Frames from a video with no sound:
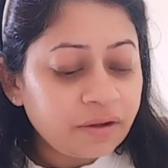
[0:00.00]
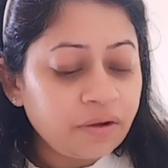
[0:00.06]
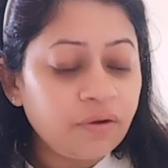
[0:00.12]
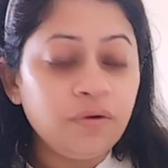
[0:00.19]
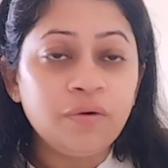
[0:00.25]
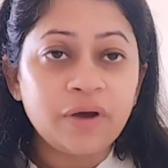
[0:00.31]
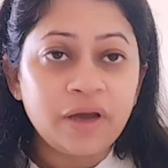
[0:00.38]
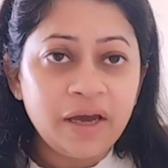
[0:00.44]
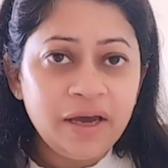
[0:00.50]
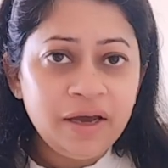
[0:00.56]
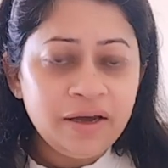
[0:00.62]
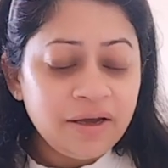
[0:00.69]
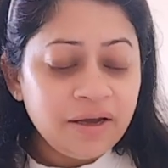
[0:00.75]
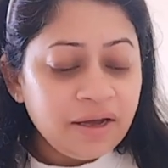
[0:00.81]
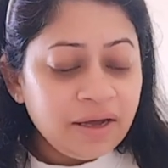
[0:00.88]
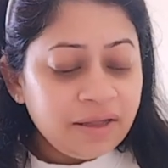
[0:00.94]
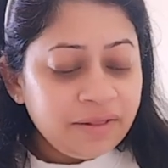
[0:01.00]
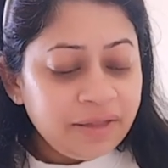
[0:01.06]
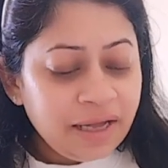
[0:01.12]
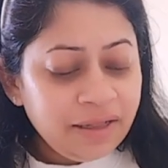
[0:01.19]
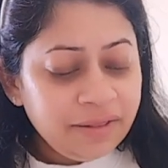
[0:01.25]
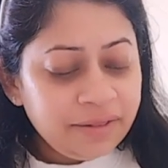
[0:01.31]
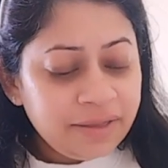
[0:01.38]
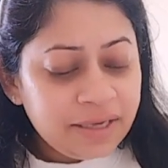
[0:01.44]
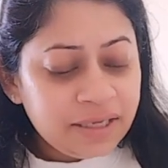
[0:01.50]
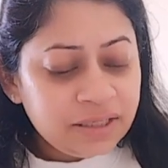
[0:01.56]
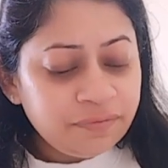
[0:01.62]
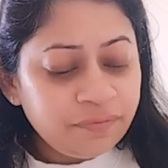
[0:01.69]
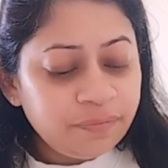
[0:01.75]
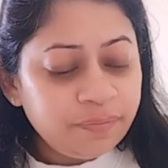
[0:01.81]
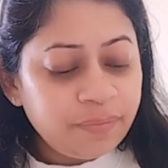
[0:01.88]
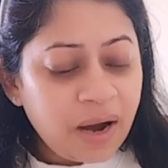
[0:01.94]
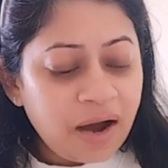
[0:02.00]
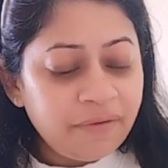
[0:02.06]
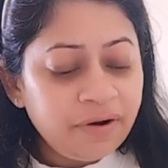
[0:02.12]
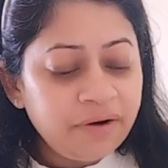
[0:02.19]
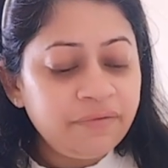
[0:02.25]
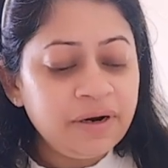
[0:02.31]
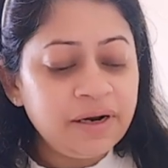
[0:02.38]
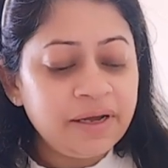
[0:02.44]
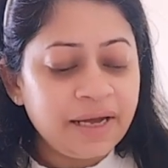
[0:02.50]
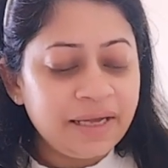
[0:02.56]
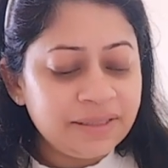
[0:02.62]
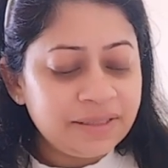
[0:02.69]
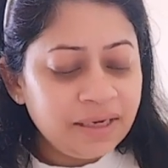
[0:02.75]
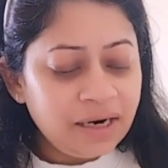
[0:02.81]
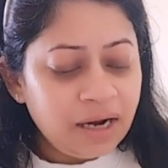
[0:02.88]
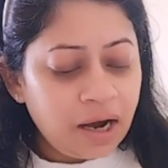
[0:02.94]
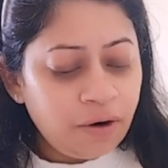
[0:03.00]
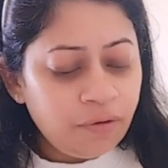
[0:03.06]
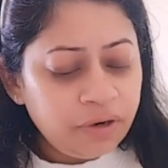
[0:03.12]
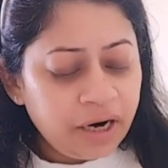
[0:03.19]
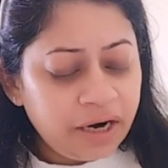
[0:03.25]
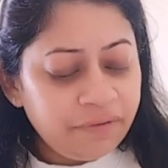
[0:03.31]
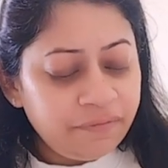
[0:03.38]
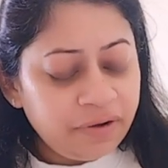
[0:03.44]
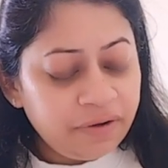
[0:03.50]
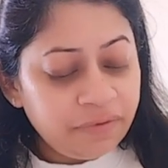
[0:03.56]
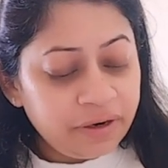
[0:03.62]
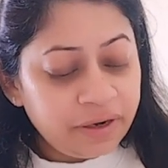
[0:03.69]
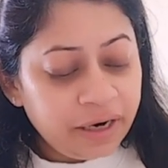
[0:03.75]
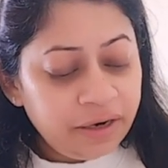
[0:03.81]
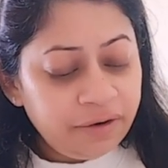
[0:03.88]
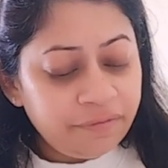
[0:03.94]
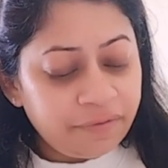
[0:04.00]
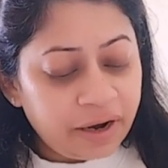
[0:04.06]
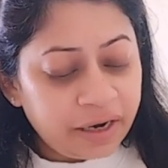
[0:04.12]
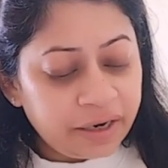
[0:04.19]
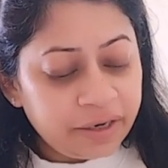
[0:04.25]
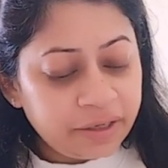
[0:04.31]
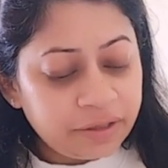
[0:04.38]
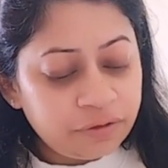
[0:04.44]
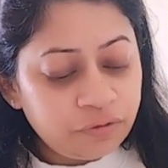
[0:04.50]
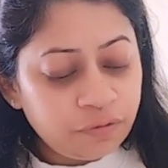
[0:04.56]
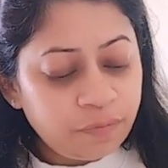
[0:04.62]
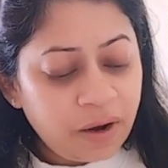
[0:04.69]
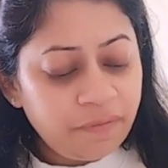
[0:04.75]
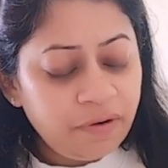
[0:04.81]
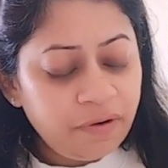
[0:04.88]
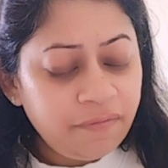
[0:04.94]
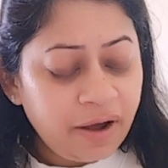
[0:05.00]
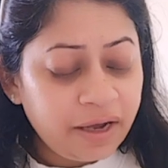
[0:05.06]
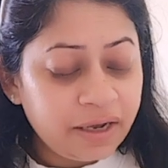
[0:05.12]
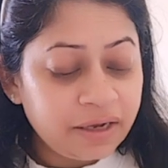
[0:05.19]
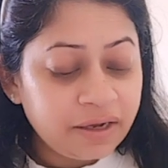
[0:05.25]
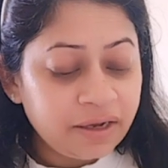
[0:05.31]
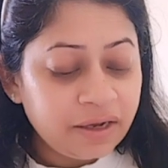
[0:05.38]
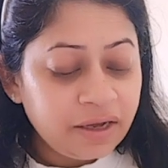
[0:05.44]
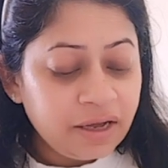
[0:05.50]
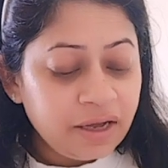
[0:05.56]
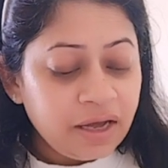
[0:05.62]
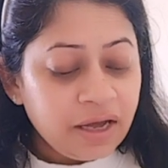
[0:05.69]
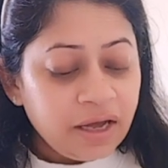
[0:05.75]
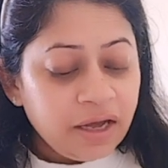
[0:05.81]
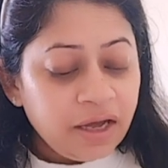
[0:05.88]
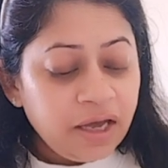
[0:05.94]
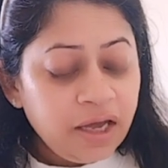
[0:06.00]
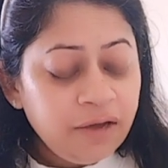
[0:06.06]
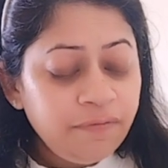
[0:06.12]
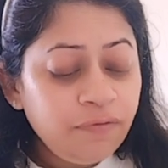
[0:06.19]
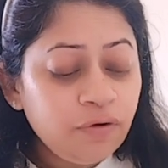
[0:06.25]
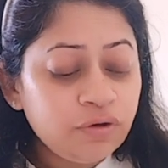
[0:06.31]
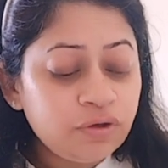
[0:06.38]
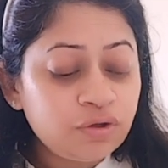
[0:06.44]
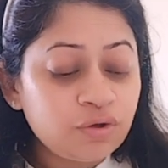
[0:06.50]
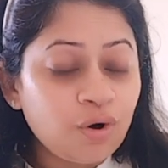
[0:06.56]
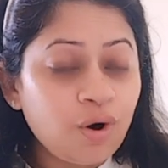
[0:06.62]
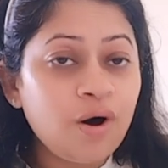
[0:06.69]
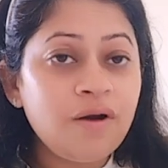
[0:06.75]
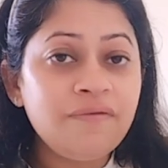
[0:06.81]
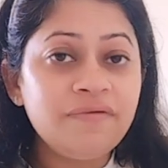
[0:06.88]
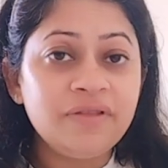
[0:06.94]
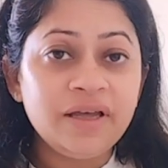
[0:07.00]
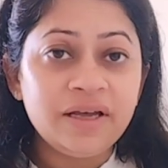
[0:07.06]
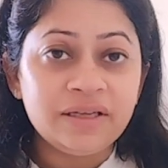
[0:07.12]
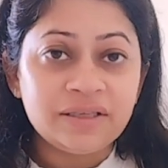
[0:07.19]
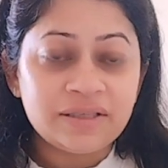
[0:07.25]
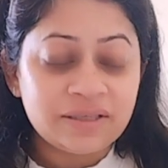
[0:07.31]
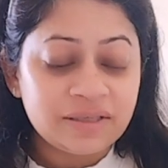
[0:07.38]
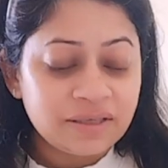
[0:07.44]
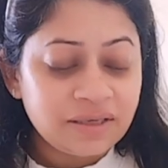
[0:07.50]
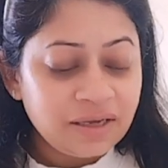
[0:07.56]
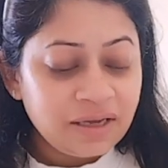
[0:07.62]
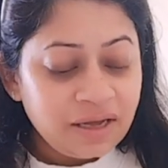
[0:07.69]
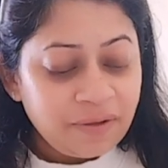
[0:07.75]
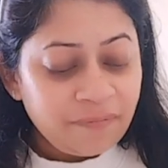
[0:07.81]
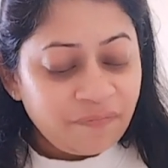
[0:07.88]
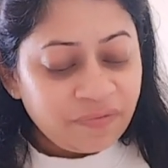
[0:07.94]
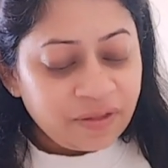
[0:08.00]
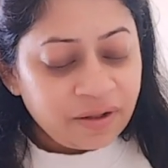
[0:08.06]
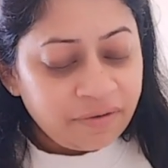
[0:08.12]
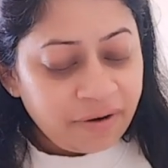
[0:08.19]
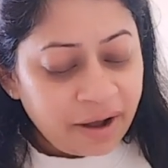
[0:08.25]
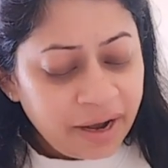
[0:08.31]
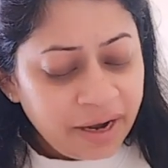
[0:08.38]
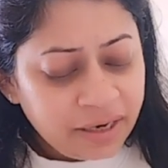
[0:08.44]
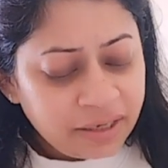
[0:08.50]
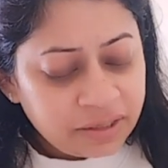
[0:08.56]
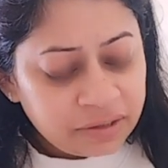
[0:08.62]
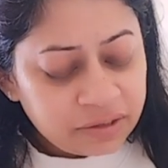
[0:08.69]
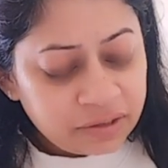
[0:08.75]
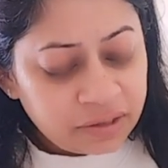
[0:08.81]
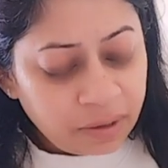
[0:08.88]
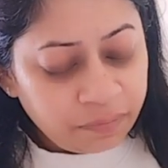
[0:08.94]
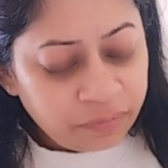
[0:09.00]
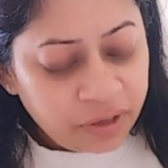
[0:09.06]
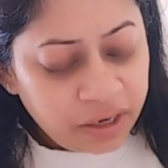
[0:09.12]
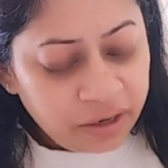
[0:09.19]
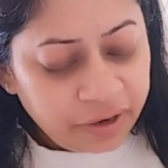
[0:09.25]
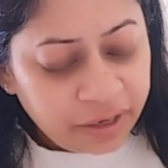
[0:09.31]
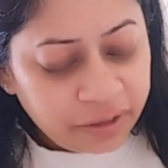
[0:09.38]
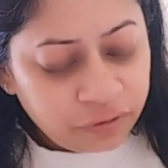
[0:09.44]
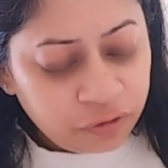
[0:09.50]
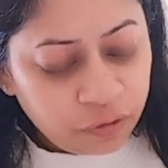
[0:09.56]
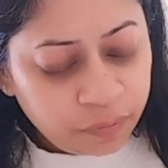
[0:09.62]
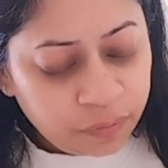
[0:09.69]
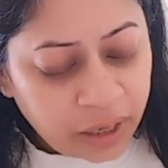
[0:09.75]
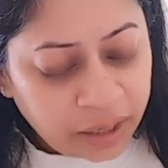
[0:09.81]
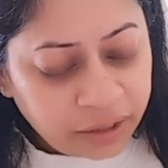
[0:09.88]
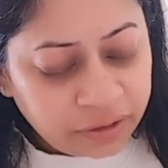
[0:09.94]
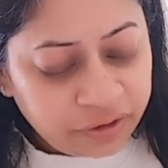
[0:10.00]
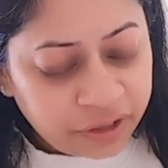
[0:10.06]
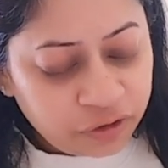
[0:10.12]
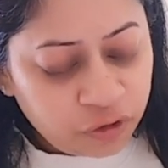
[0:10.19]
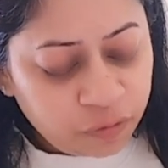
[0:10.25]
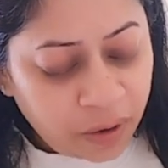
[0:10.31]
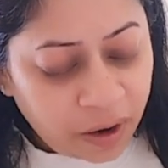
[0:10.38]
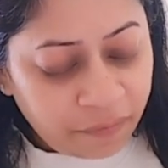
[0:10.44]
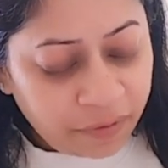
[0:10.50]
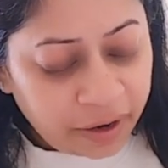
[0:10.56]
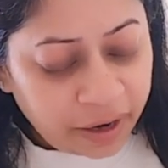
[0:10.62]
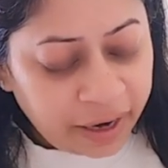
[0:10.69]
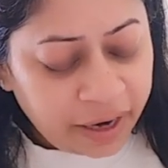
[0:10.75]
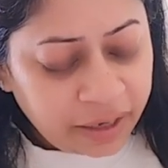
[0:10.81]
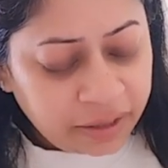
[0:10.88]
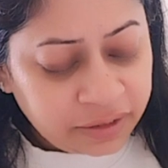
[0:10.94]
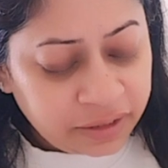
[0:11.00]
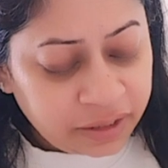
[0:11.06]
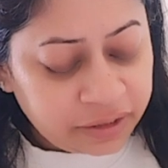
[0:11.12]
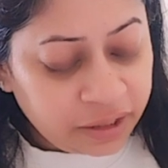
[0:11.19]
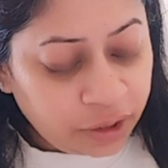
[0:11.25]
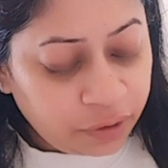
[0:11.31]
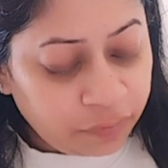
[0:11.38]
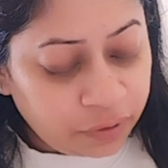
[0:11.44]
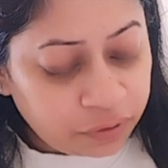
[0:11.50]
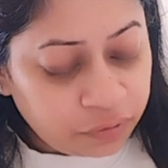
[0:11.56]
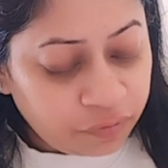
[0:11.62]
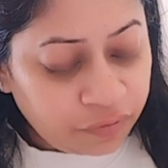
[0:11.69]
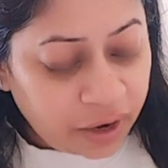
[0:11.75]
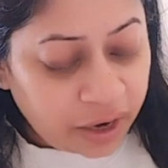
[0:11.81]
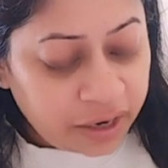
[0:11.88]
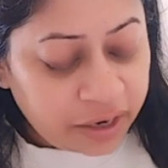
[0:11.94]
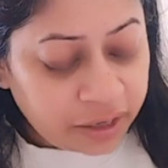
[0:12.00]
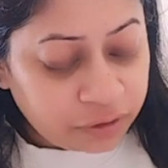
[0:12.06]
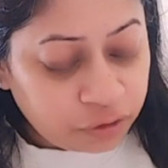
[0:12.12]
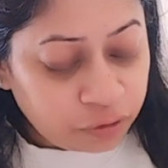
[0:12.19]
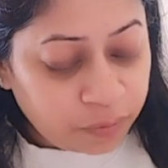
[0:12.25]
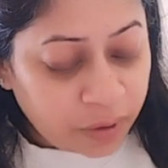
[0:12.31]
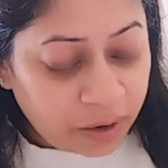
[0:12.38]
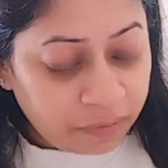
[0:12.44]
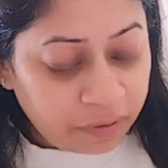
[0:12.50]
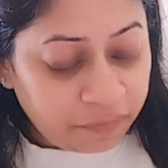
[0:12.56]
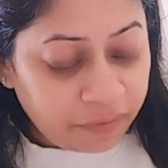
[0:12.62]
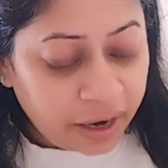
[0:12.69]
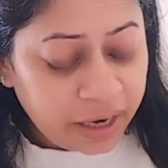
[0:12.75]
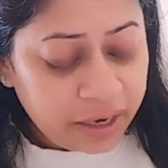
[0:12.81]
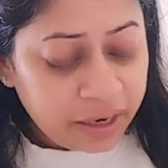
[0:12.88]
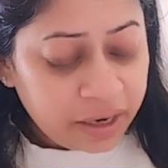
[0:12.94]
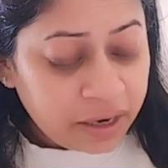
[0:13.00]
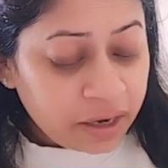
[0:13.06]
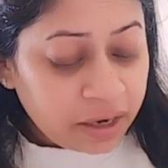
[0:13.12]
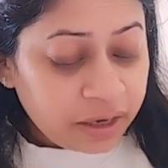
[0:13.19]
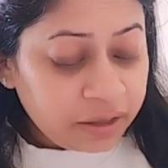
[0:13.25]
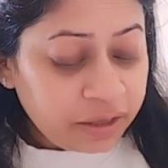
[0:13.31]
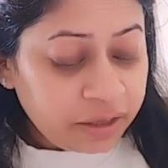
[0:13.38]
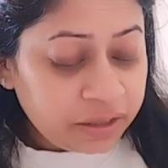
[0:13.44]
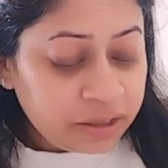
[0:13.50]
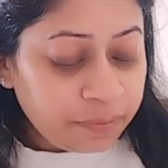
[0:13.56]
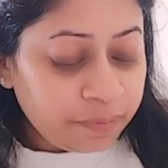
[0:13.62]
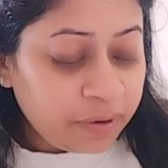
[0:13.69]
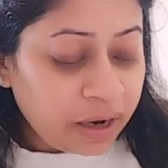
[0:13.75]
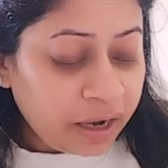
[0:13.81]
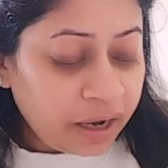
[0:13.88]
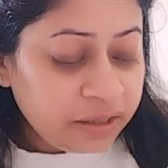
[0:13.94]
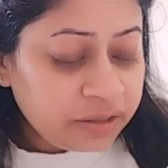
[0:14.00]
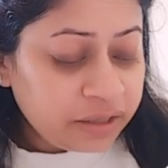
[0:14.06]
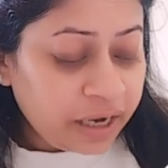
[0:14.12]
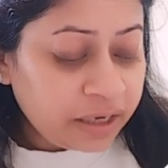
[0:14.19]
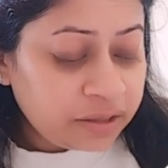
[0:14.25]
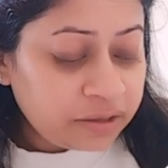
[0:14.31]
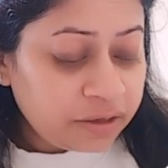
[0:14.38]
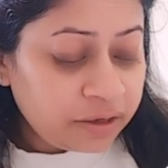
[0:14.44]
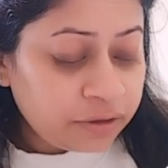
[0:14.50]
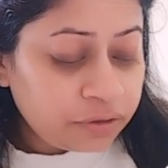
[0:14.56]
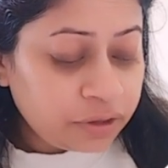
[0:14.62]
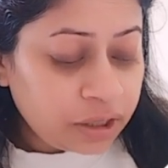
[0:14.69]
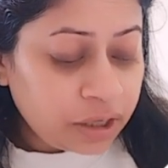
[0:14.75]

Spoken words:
Okay. Then this power will cancel out and we will get y raised to power y. If you solve this, right, something raised to x raised to power x is equal to y raised to power y. This implies x is